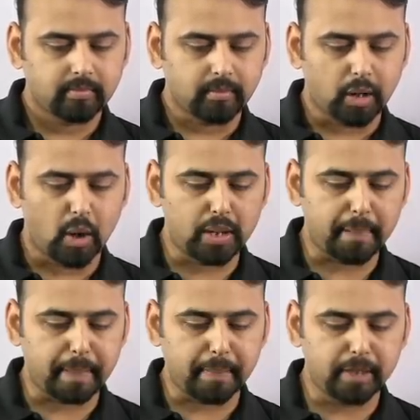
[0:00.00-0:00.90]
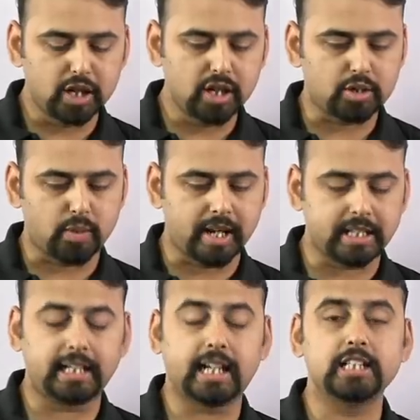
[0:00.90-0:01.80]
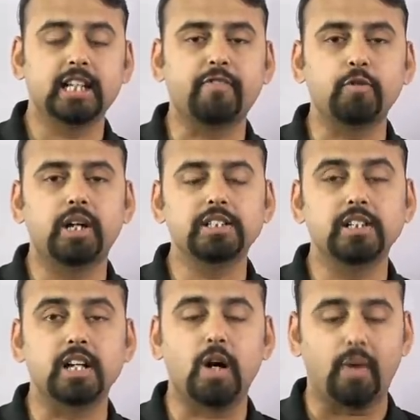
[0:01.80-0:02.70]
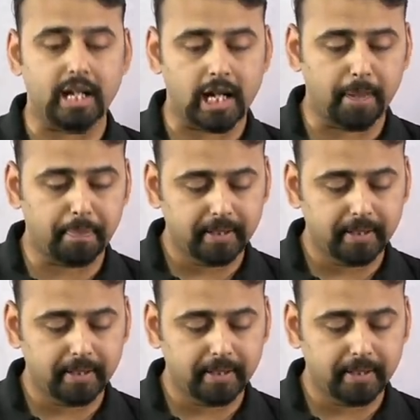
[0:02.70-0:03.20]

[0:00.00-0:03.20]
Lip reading: Okay people, 20 seconds left to answer now, hurry up.